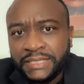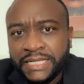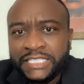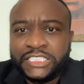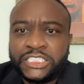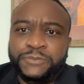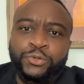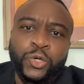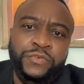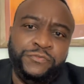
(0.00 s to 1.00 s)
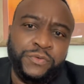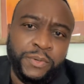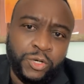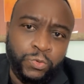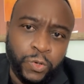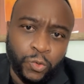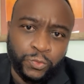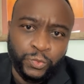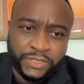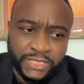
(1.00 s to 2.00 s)
This is proven from a
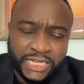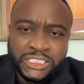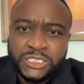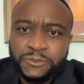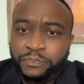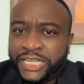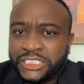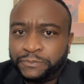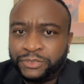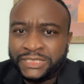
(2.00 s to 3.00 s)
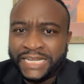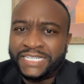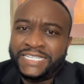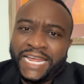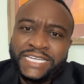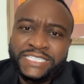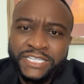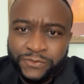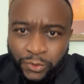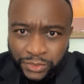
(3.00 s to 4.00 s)
quote within a speech presented in
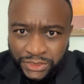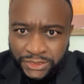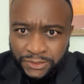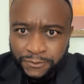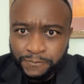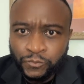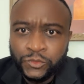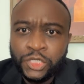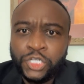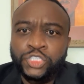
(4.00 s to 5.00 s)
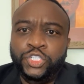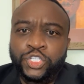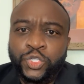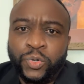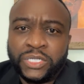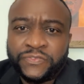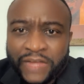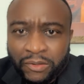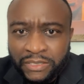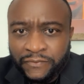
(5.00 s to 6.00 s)
1832 to the U.S.
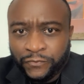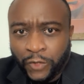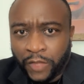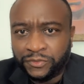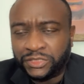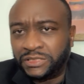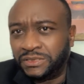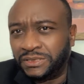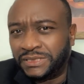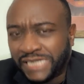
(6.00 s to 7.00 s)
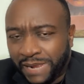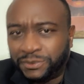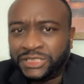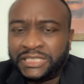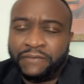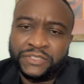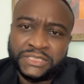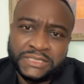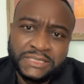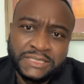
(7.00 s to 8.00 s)
founding fathers Thomas
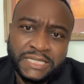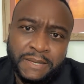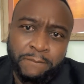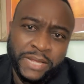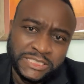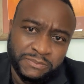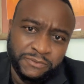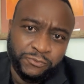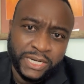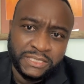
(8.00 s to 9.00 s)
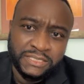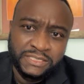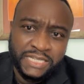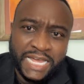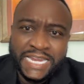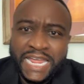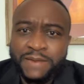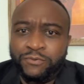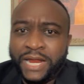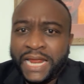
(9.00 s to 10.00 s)
Jefferson, Benjamin Franklin, and
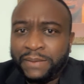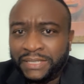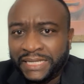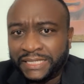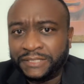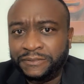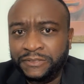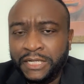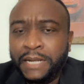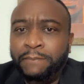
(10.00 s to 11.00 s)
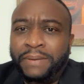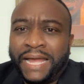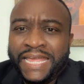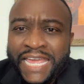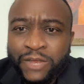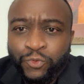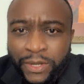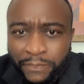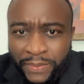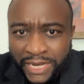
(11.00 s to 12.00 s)
Abraham Lincoln by
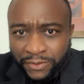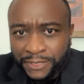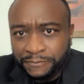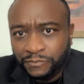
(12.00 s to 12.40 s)
Henry Berry